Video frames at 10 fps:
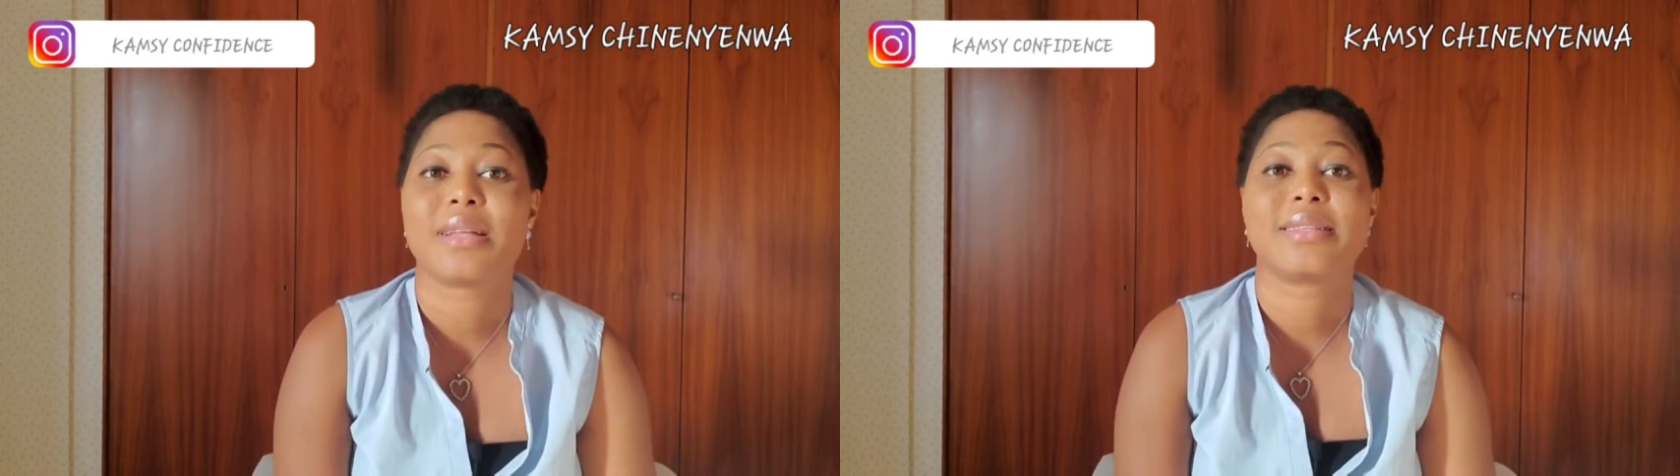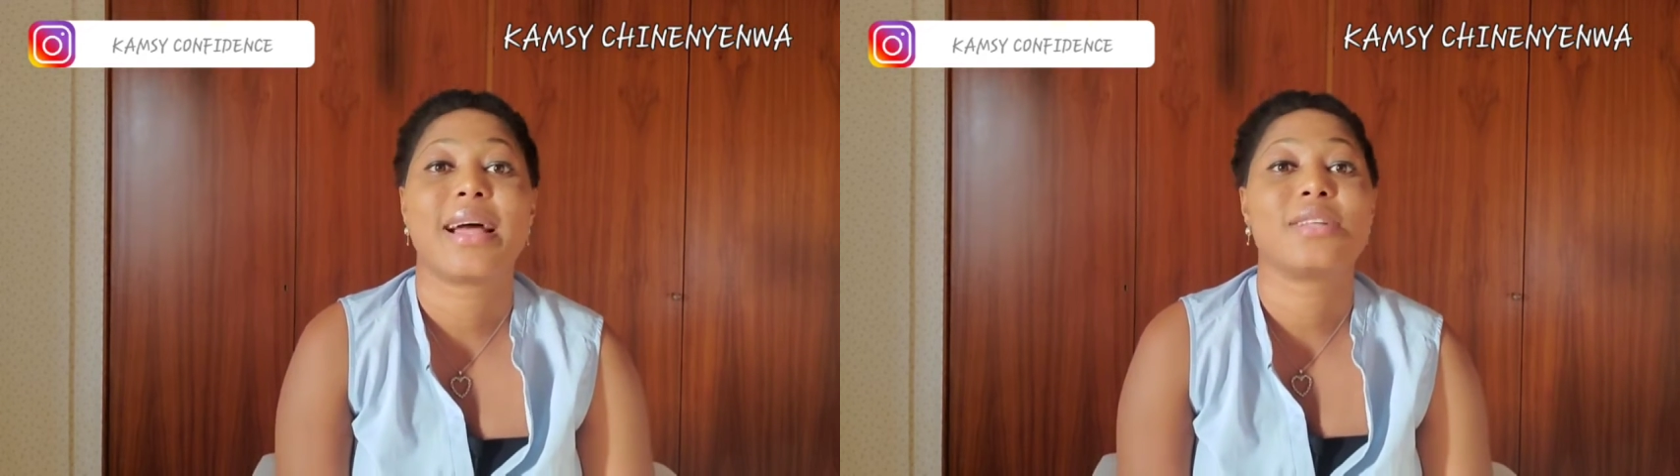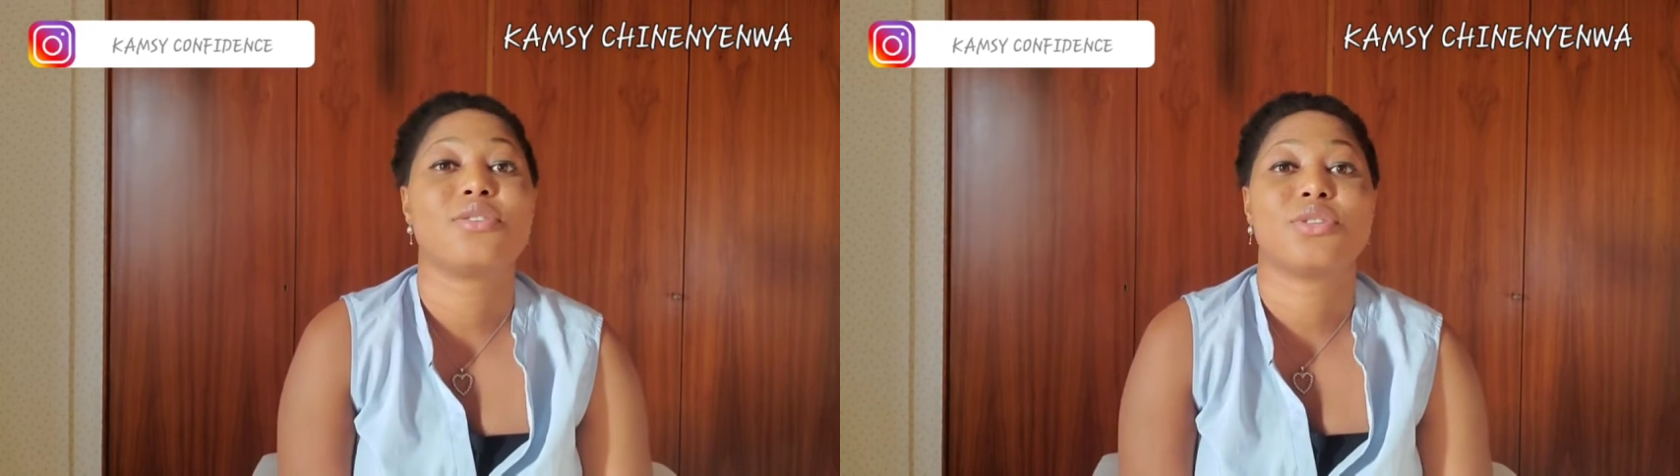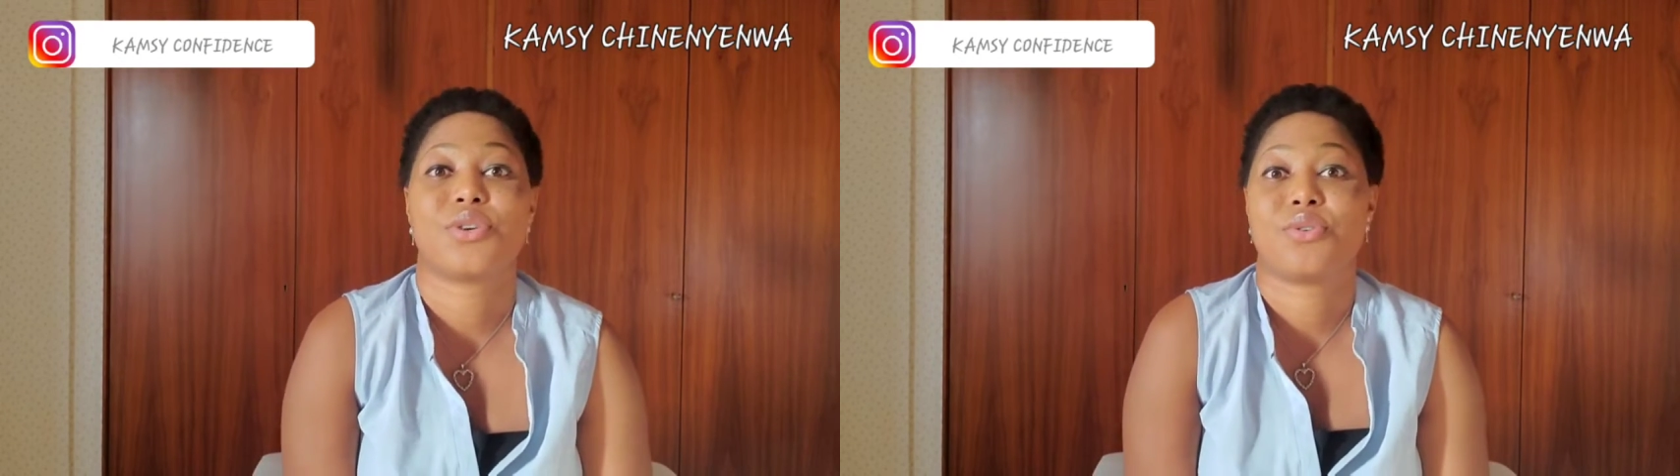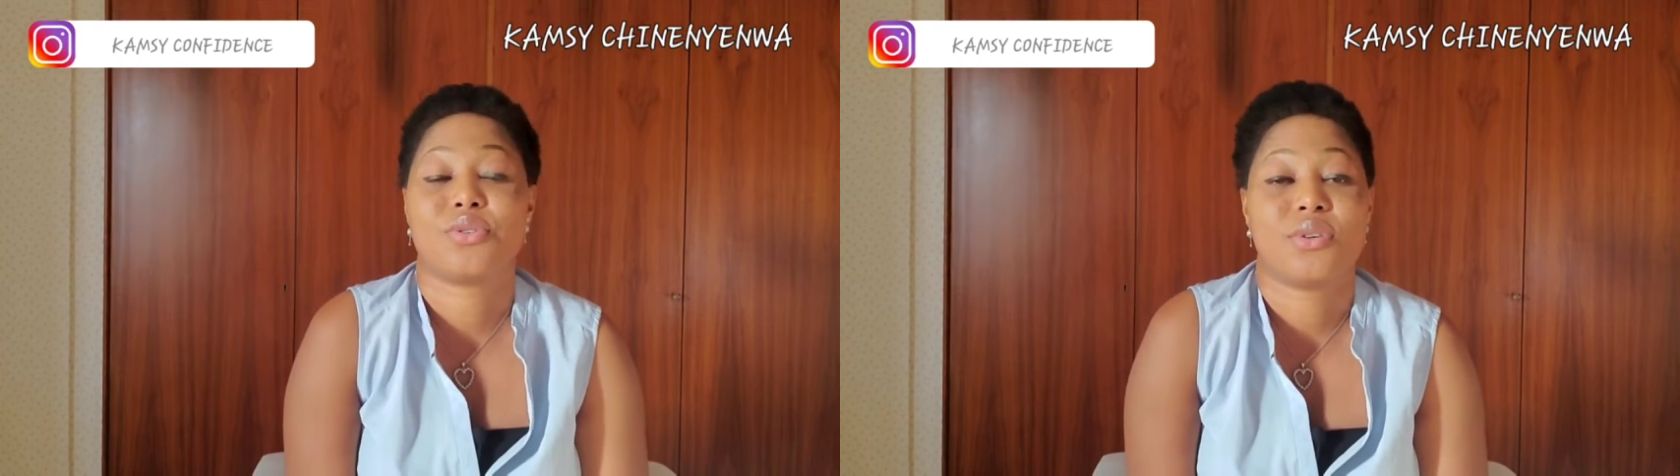and died on
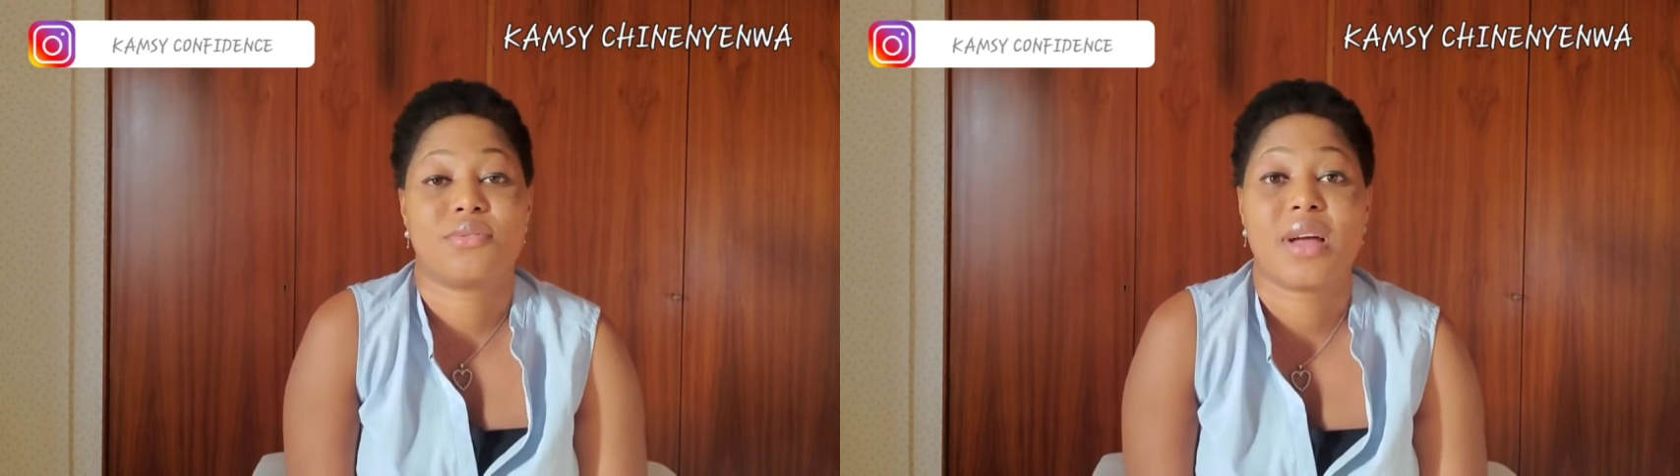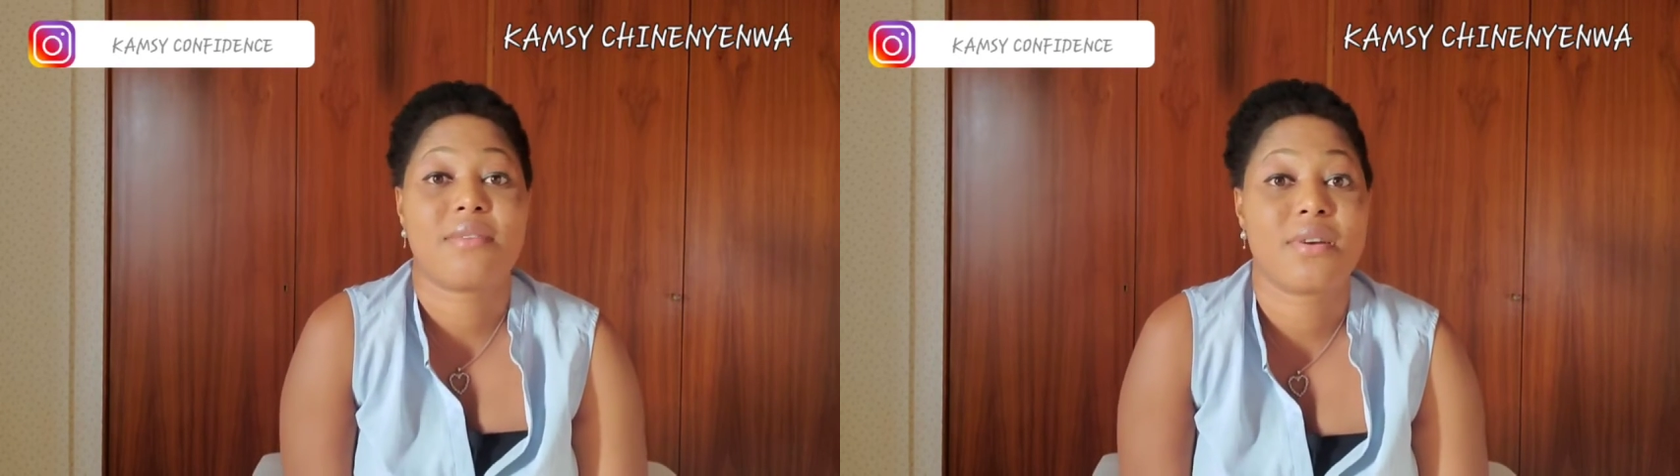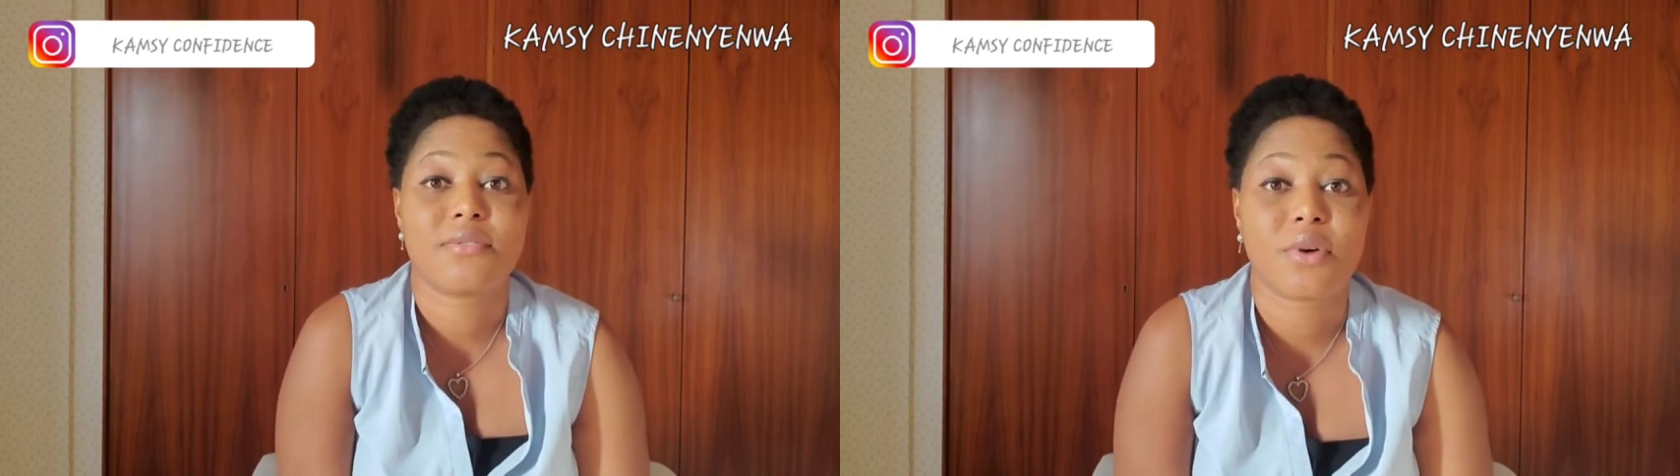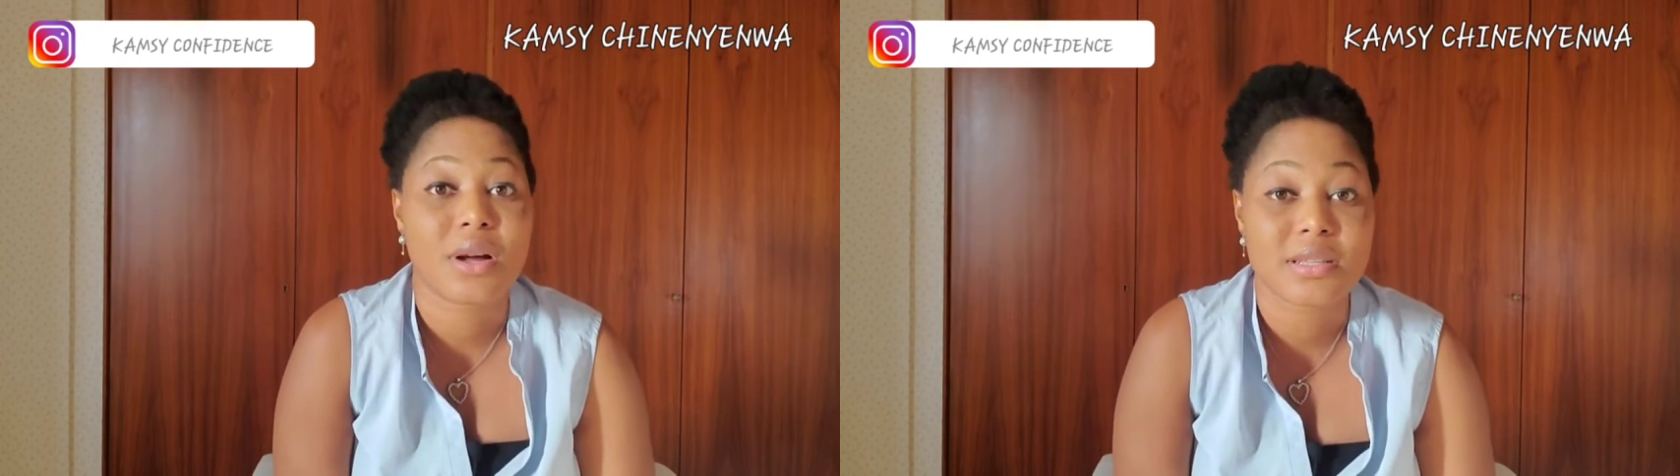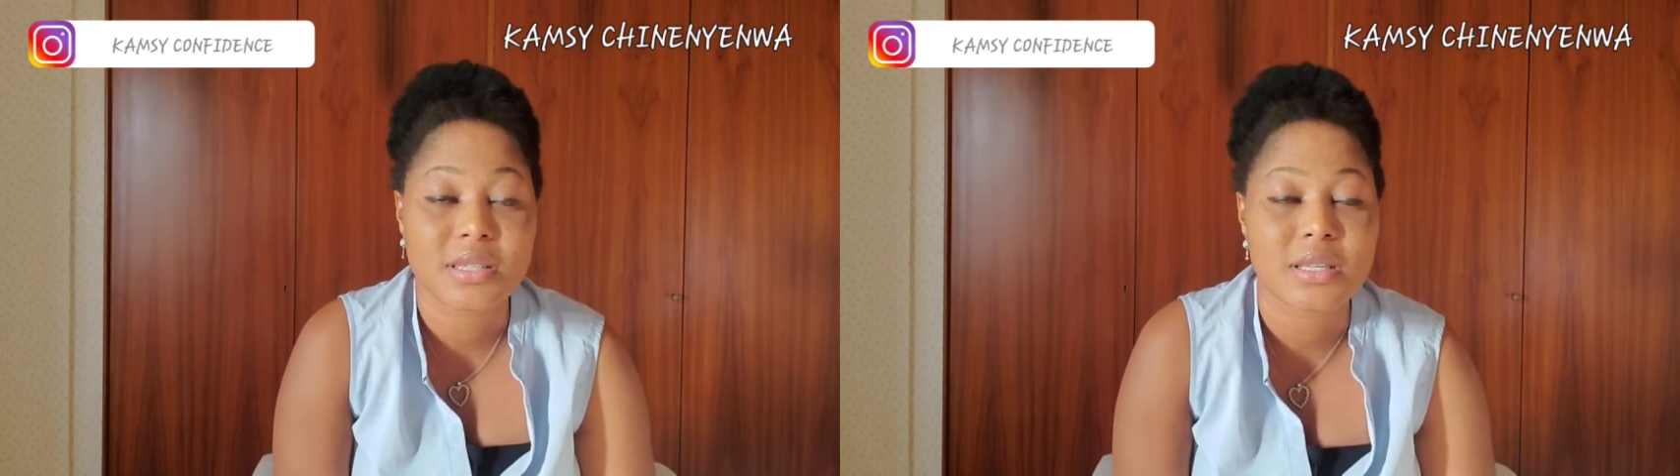the cross of Calvary for
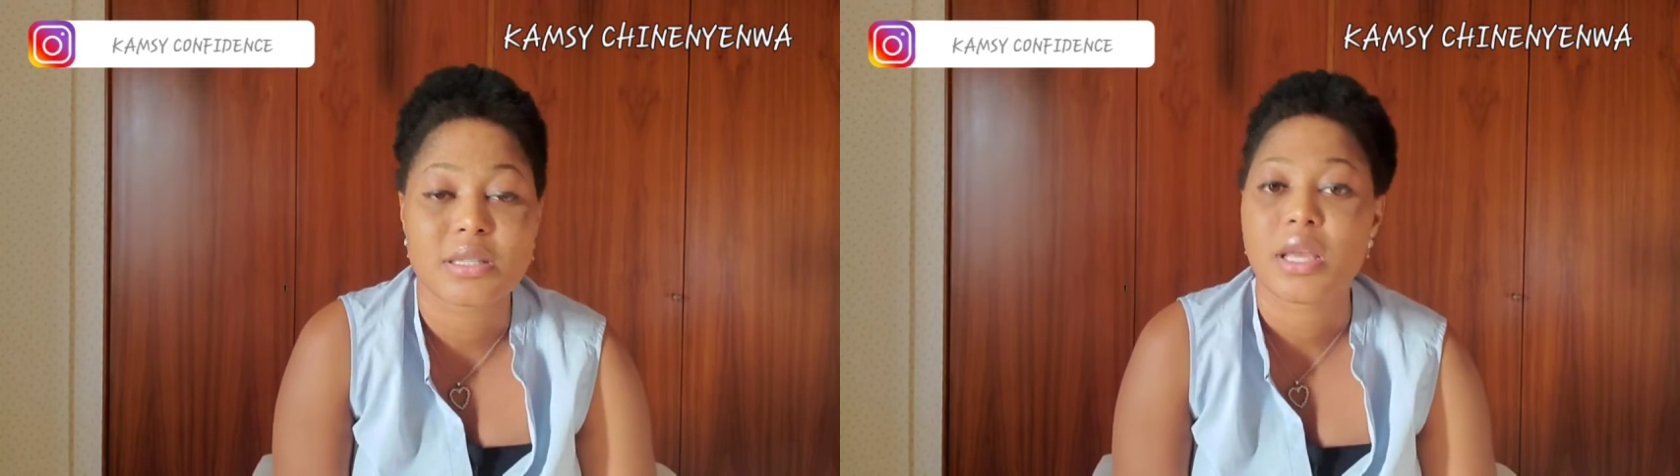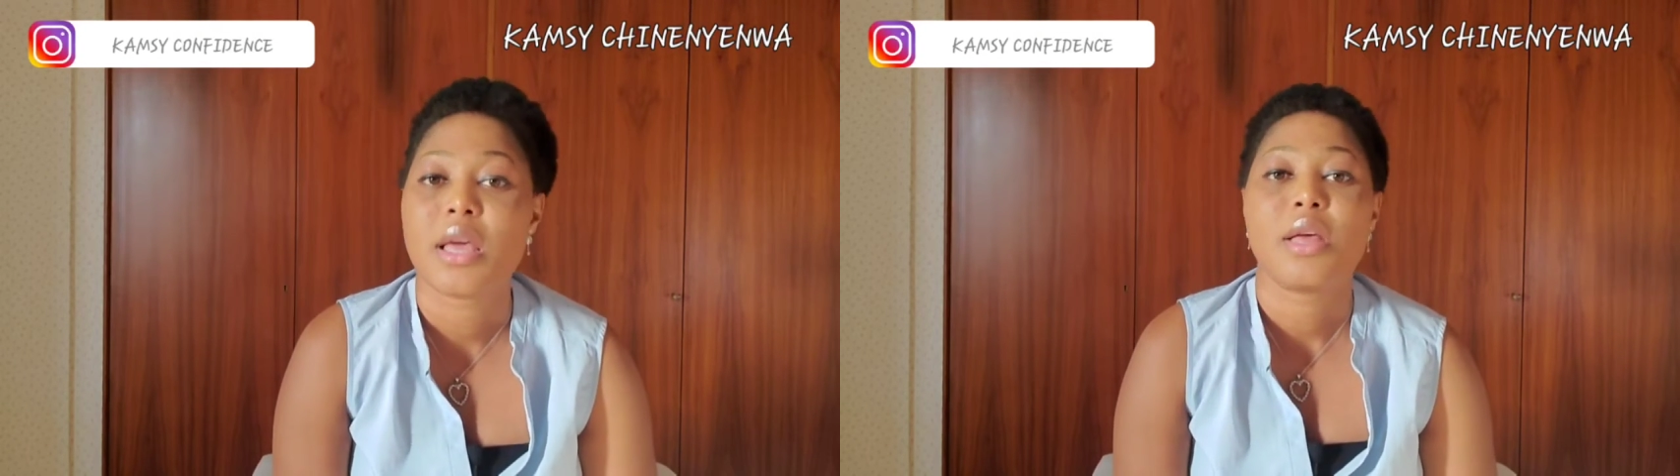our sins,